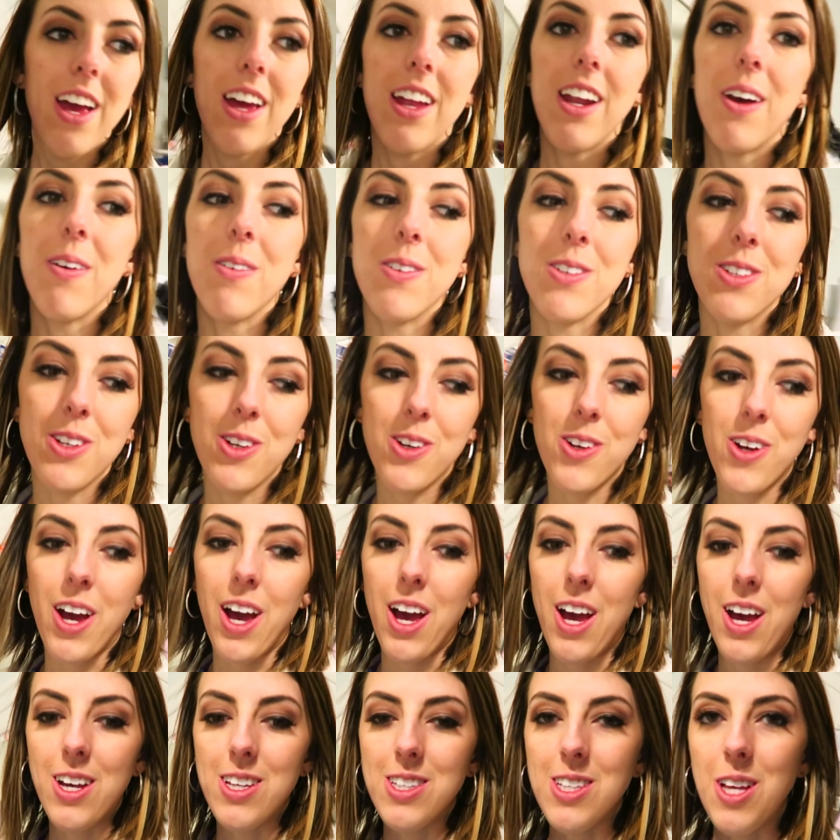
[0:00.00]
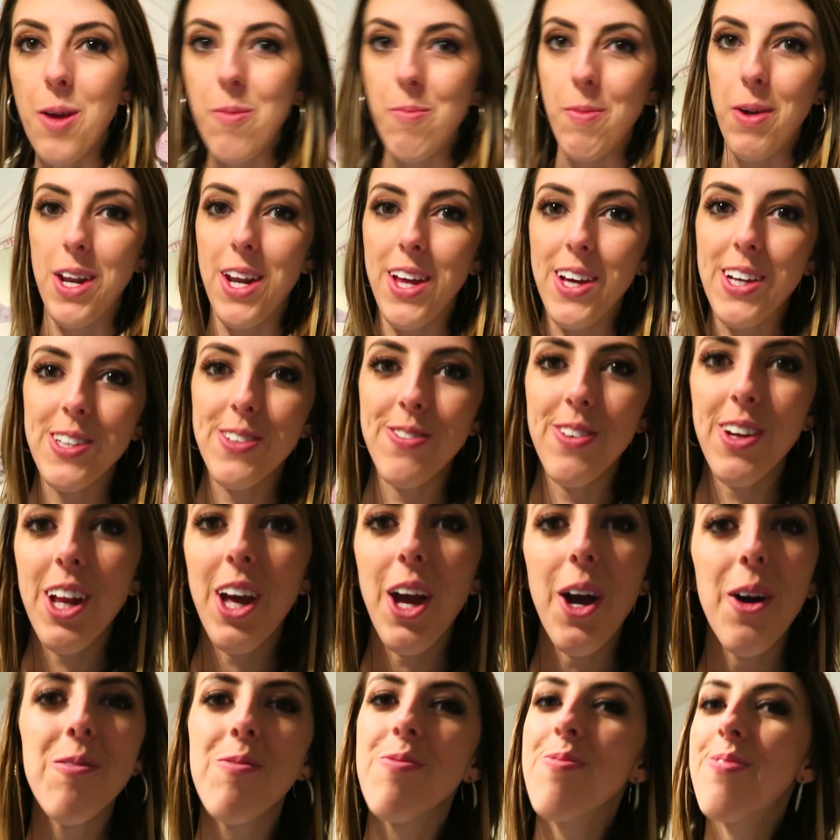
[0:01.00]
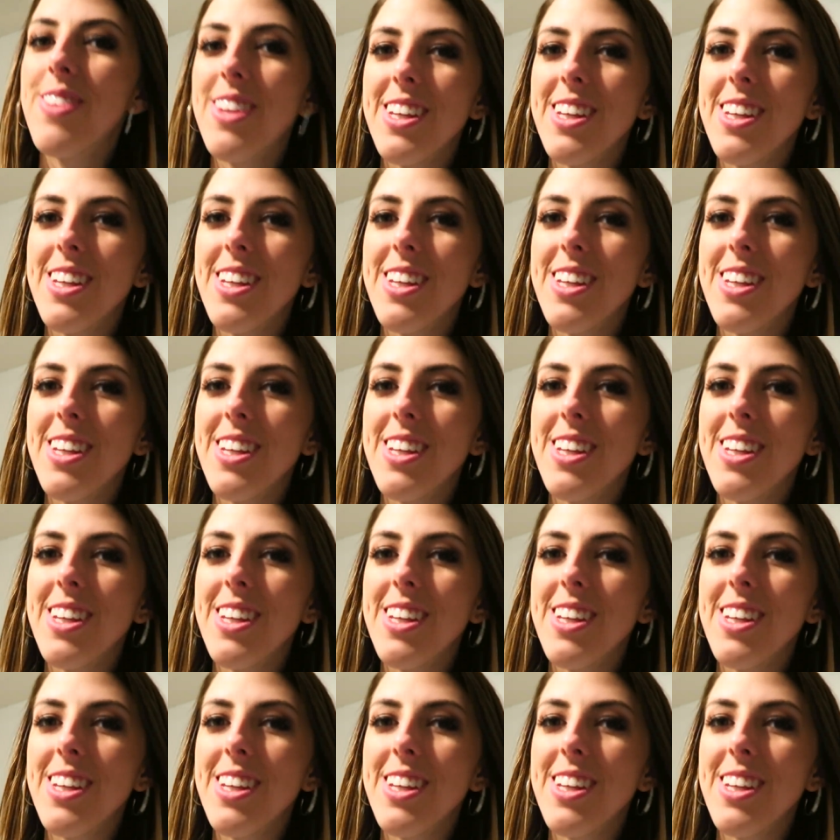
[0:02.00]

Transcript: And I will see you guys in my next video.